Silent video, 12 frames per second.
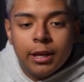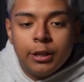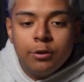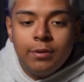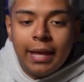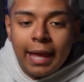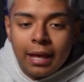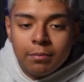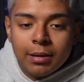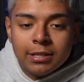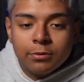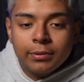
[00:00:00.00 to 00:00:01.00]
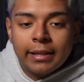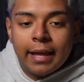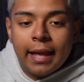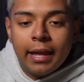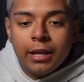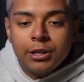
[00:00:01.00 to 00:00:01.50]
You can mess with the
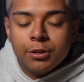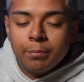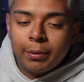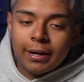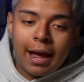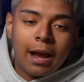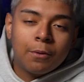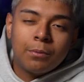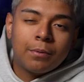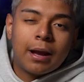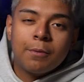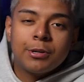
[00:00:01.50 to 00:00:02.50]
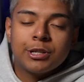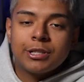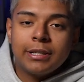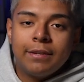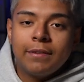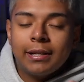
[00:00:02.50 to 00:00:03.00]
age, but I would just
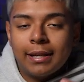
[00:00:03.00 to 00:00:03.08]
leave it.